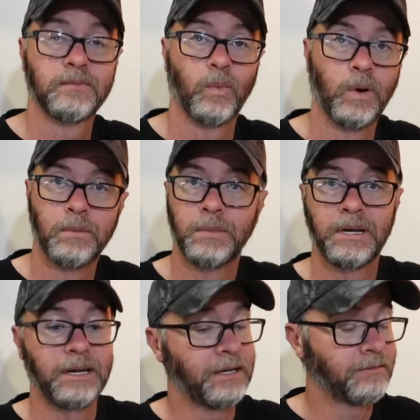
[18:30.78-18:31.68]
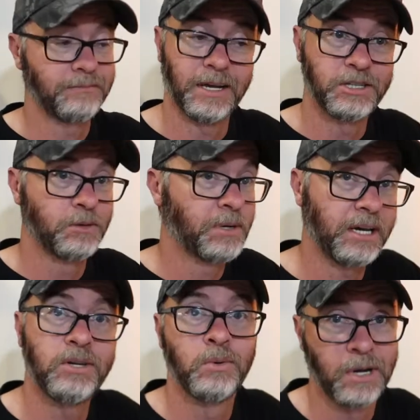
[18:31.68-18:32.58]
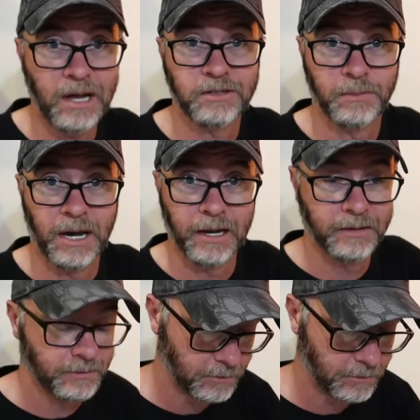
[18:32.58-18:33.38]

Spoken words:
1 being they should pay you not to buy it,